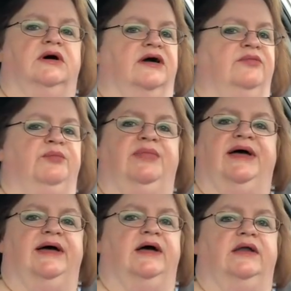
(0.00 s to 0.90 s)
I've been
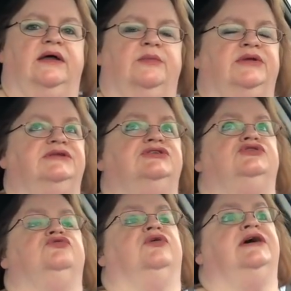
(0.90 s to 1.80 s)
bad. I've been
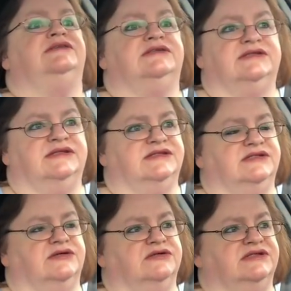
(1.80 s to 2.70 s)
stressed since
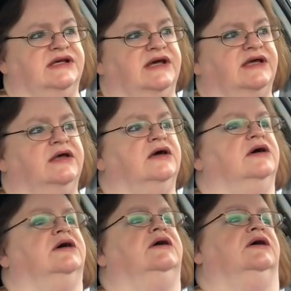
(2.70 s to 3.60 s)
Thursday,
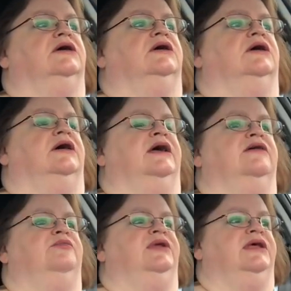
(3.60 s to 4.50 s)
and
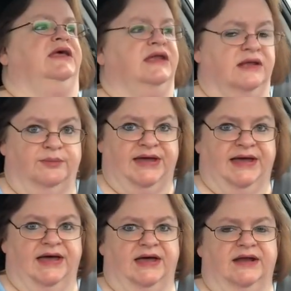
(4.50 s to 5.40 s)
I've been eating
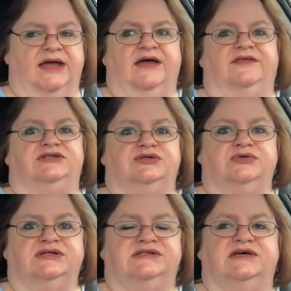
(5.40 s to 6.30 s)
bad. I had the
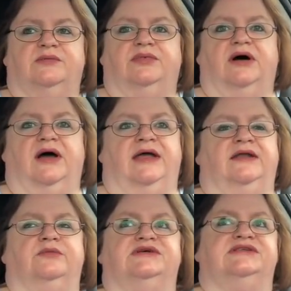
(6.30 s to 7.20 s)
tuna sub,
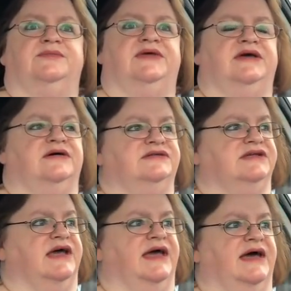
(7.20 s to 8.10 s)
and there was something
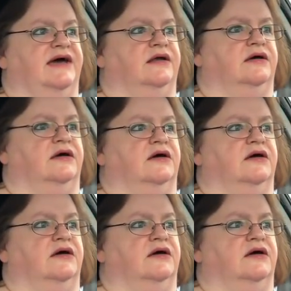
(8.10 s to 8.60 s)
else I had.